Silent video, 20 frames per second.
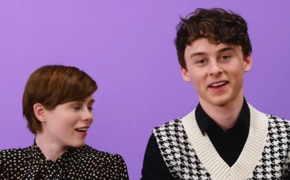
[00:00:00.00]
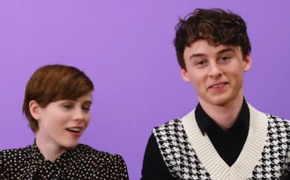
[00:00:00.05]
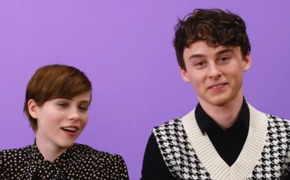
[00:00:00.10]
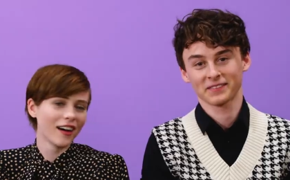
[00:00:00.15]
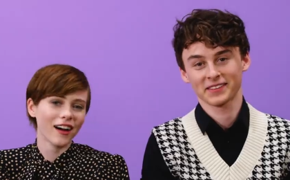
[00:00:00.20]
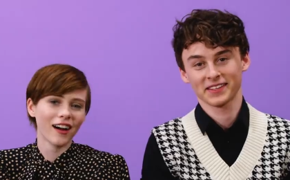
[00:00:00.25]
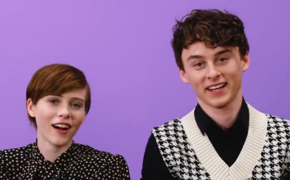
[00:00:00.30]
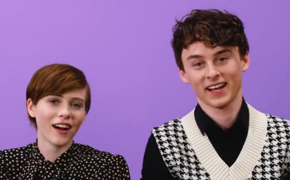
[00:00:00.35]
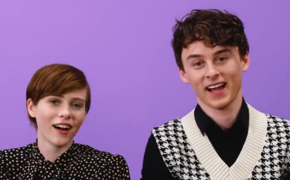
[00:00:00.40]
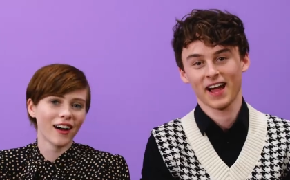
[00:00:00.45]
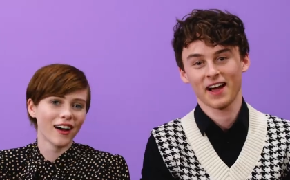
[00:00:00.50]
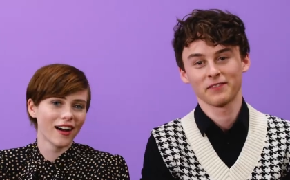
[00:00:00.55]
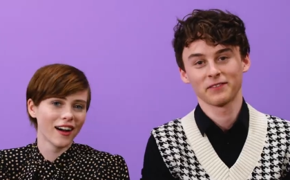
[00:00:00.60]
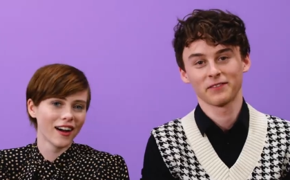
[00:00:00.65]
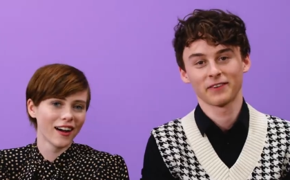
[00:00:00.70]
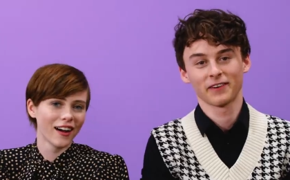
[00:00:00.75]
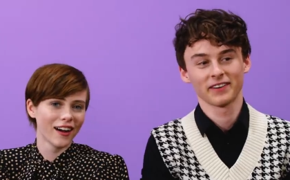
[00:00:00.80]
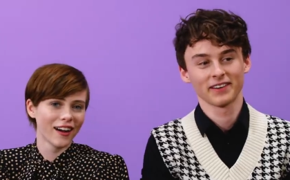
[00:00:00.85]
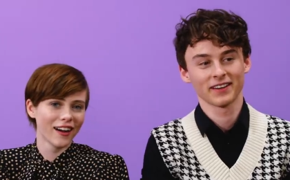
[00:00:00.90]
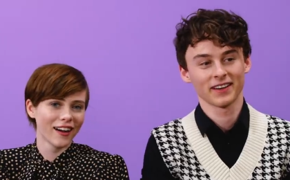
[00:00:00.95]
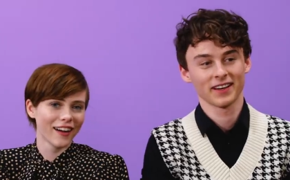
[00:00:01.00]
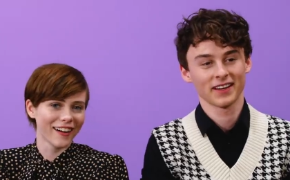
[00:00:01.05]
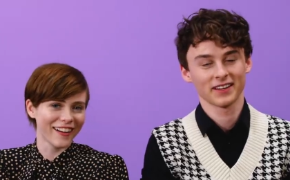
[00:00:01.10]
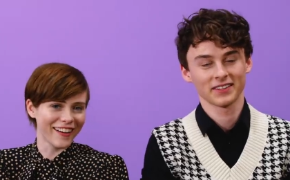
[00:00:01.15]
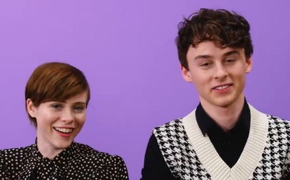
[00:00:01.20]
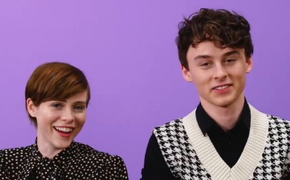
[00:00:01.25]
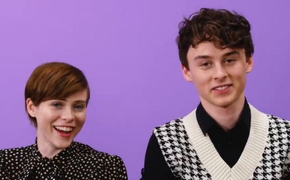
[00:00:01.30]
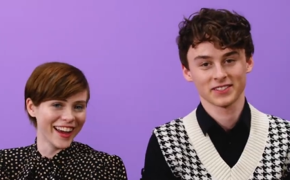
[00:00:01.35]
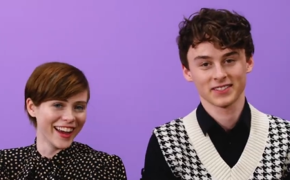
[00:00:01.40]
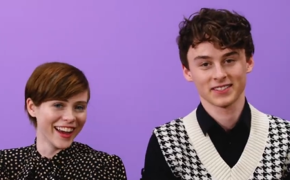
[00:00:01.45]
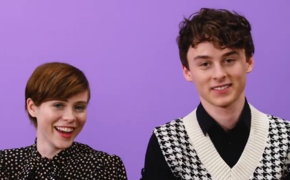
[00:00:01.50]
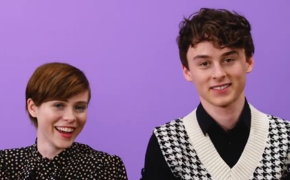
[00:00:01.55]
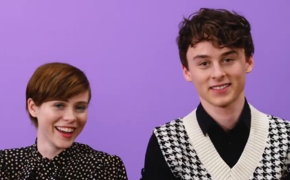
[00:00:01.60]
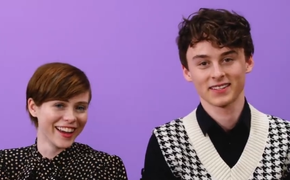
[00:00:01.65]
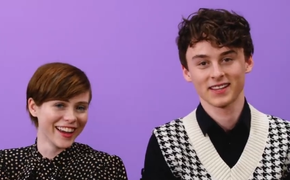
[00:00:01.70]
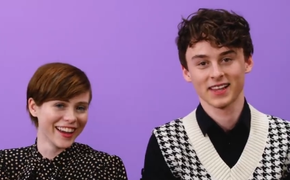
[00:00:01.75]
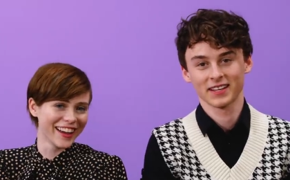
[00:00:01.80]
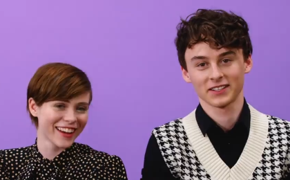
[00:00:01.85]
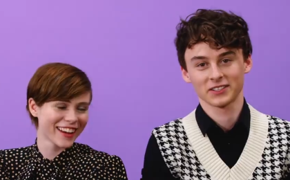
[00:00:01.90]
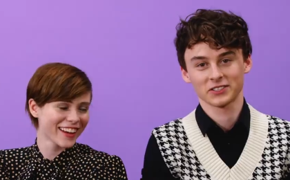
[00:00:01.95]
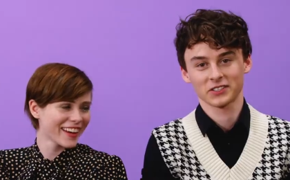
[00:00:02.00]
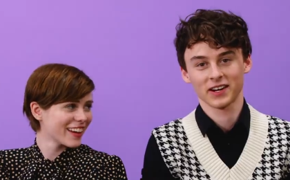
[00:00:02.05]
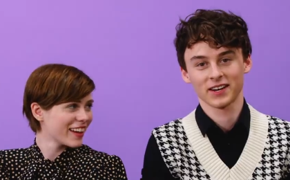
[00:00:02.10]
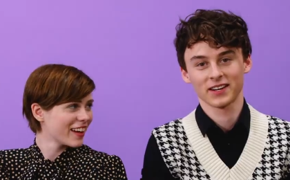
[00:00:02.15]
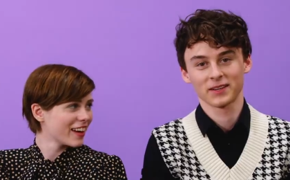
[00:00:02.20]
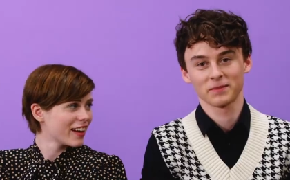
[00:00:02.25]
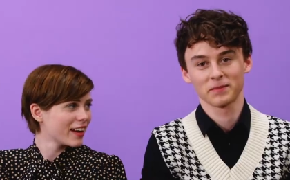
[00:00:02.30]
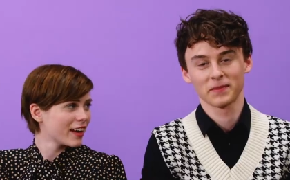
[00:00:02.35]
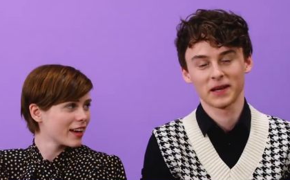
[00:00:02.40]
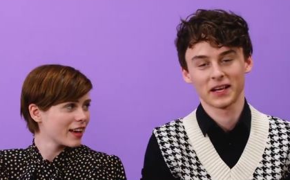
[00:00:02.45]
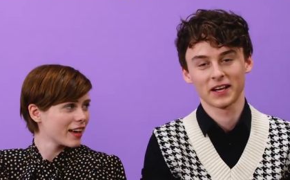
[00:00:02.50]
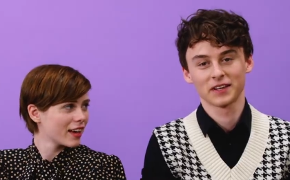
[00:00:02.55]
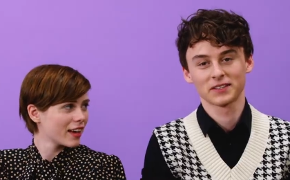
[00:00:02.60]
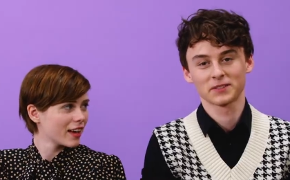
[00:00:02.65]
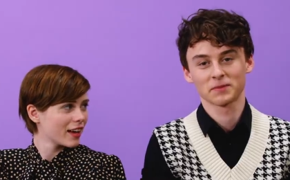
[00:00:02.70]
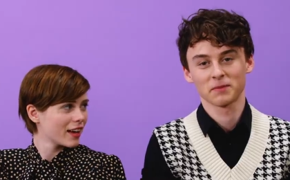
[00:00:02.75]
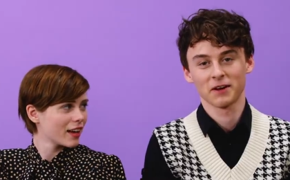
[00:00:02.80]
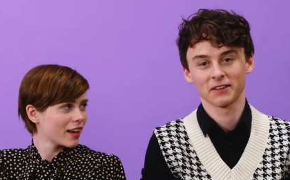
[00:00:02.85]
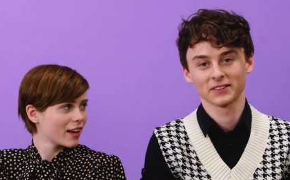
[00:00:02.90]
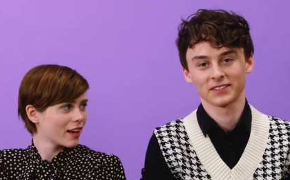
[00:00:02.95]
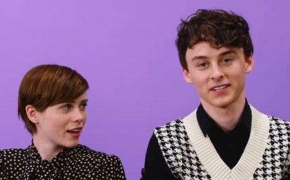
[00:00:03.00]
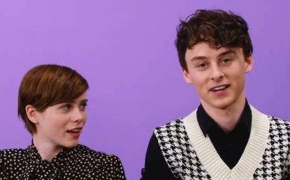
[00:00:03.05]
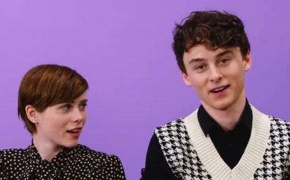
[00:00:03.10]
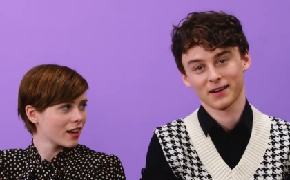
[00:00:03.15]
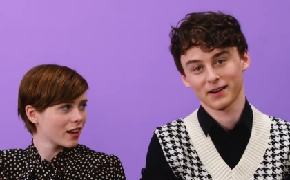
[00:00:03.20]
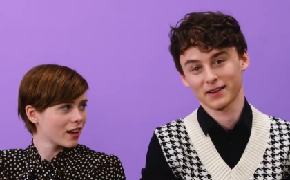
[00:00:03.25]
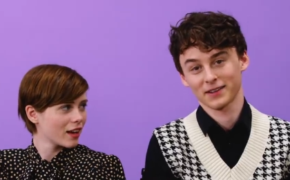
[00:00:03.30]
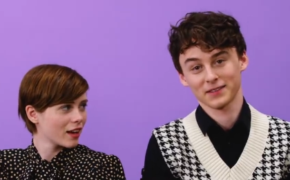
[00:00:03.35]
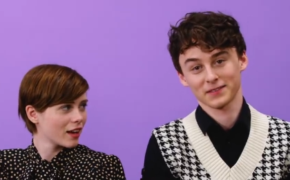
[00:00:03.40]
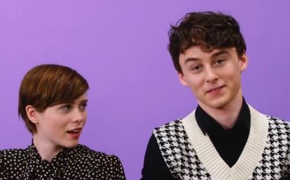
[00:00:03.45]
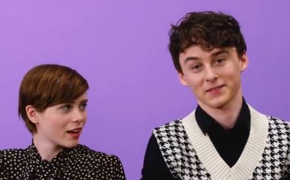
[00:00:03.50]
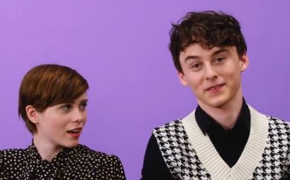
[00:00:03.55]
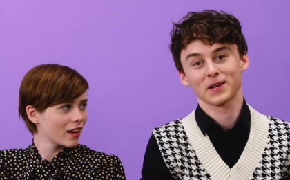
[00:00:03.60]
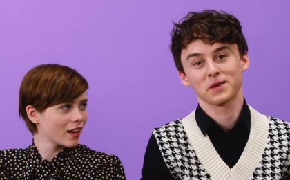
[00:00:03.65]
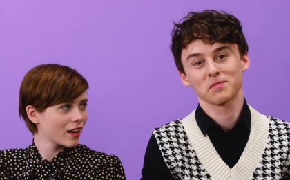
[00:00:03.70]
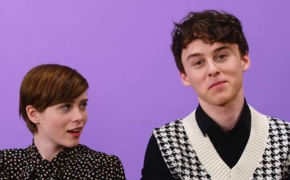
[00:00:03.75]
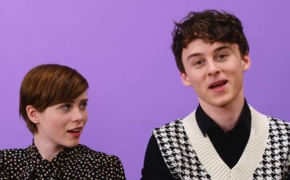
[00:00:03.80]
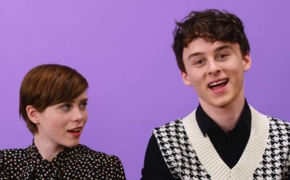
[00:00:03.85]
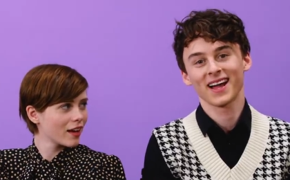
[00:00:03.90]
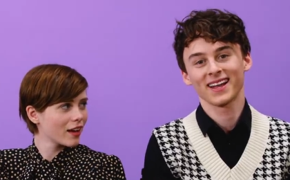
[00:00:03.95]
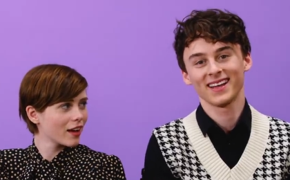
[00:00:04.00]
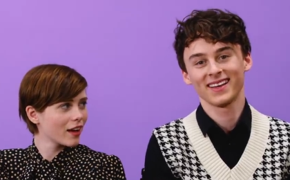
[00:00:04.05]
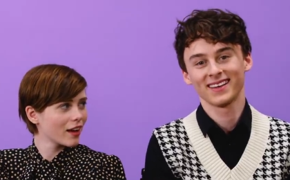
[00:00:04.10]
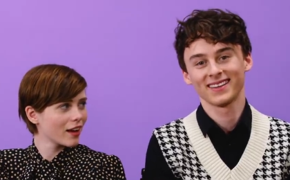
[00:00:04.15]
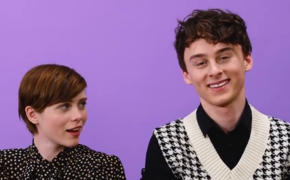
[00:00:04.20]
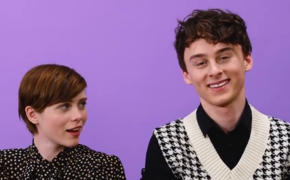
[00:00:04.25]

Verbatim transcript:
Speaker 1: don't really have one. I just like try to make small talk, and it's very bad.